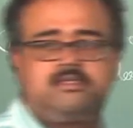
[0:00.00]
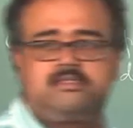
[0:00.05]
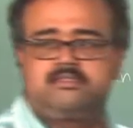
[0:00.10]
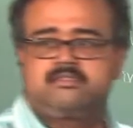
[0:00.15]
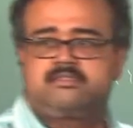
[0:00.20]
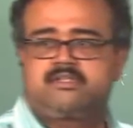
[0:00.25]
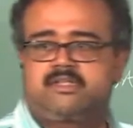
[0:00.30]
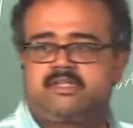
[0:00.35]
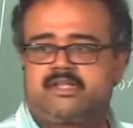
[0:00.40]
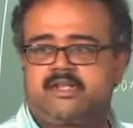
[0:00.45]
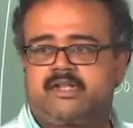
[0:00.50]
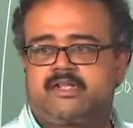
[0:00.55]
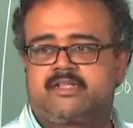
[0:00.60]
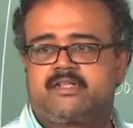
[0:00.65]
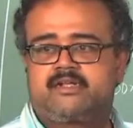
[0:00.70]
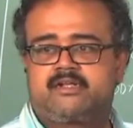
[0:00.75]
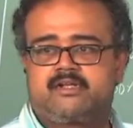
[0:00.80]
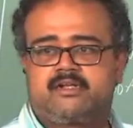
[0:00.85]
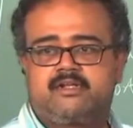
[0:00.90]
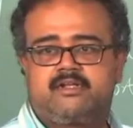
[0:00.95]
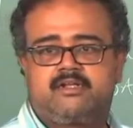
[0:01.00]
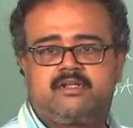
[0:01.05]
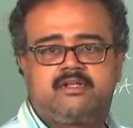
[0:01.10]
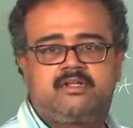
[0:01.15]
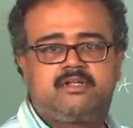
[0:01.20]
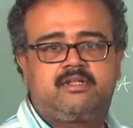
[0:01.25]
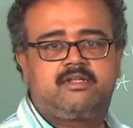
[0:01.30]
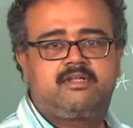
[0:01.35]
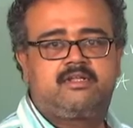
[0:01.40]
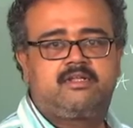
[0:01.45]
this will connect that,
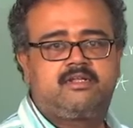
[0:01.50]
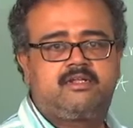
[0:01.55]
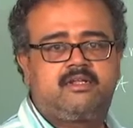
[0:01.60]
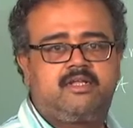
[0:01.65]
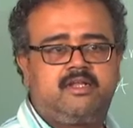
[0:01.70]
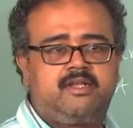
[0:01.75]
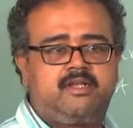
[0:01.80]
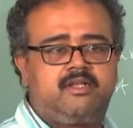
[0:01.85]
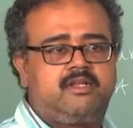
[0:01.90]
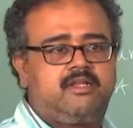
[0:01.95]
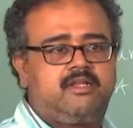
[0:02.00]
right.